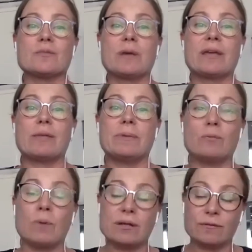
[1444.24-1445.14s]
why I have been
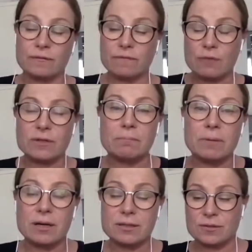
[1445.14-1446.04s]
one of the founding
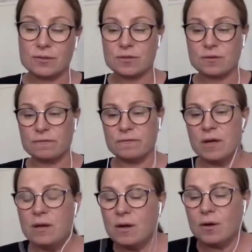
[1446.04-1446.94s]
partners
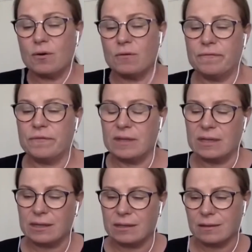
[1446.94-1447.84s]
of
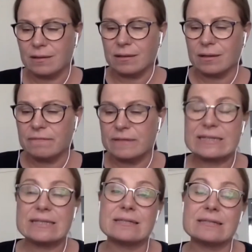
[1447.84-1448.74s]
the
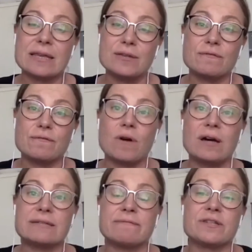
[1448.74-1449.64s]
Finnish Center for
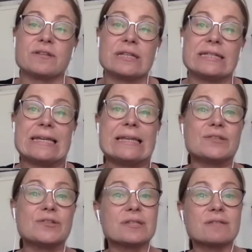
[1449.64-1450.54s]
Artificial
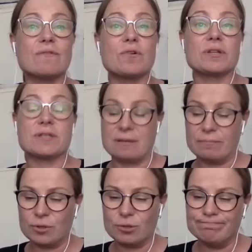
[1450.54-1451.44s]
Intelligence, for
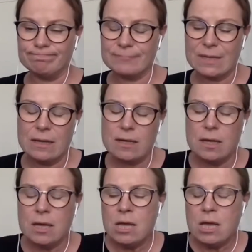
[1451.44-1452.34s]
example.
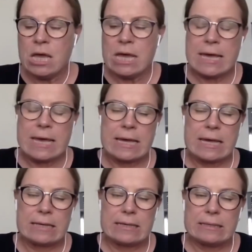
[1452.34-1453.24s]

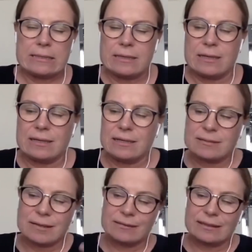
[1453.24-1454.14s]
And
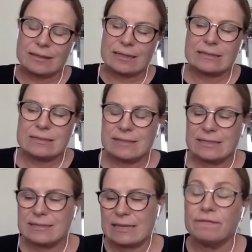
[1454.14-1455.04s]
I think that
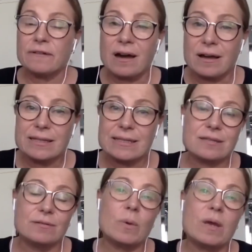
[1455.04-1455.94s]
this FKITES
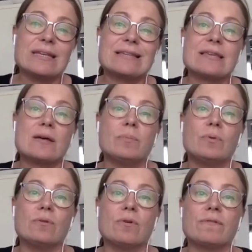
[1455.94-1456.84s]
and one
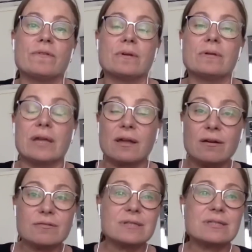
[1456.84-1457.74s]
example of the
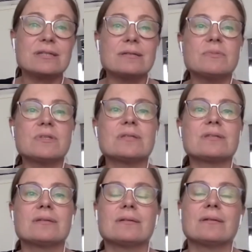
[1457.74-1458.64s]
ecosystems